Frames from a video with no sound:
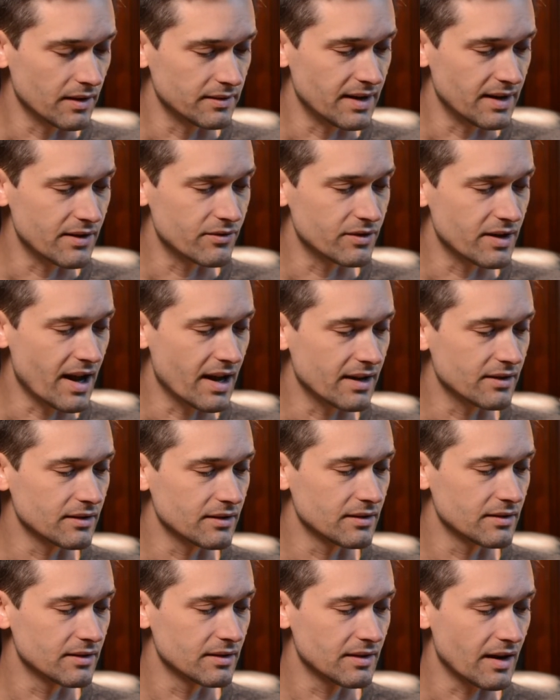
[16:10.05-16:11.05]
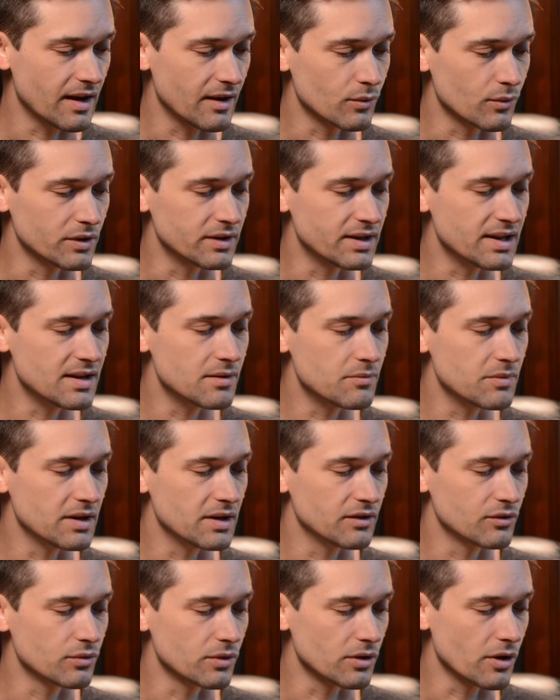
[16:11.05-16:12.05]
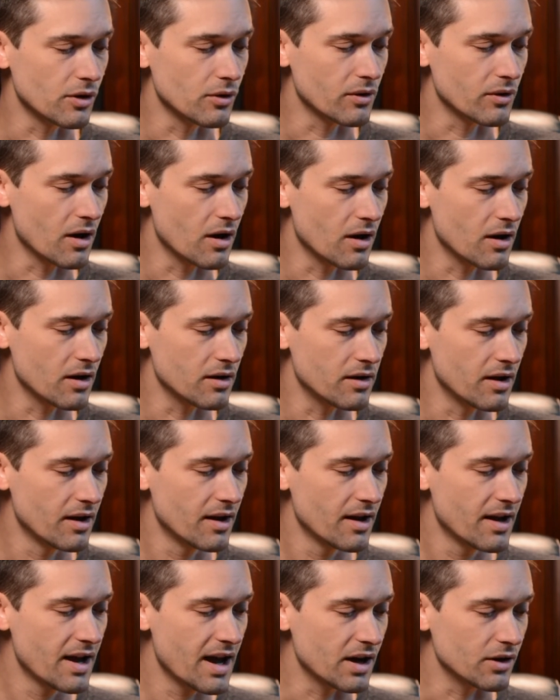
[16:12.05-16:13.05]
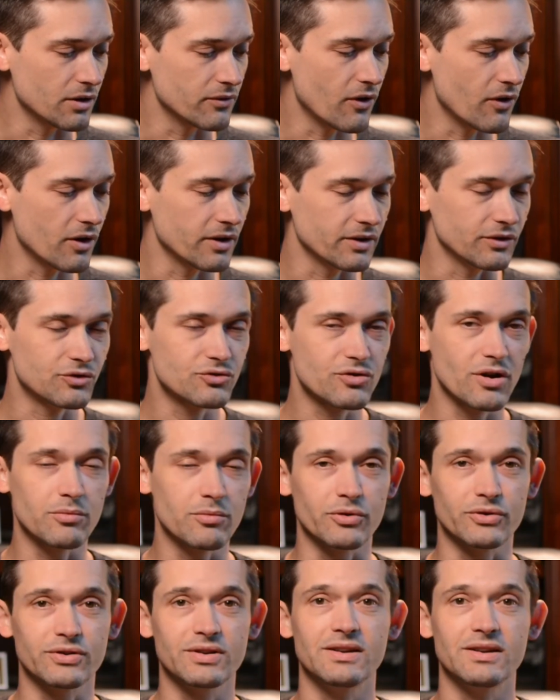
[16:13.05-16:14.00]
David ends saying, Redeem Israel, O God, out of all his troubles.